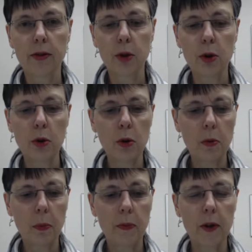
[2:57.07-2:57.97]

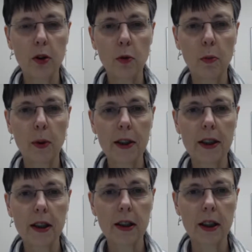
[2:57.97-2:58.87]
two the two
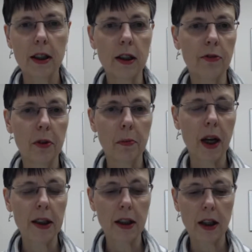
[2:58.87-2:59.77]
princesses from
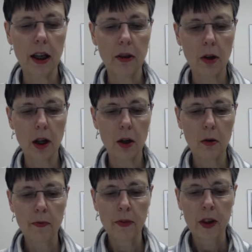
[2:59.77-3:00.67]

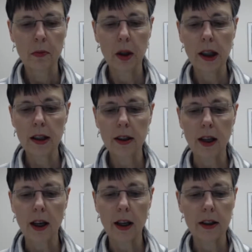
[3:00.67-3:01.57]
Montenegro,
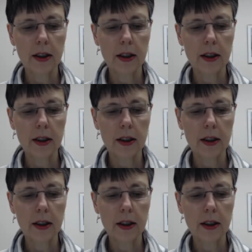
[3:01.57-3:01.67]
Milica and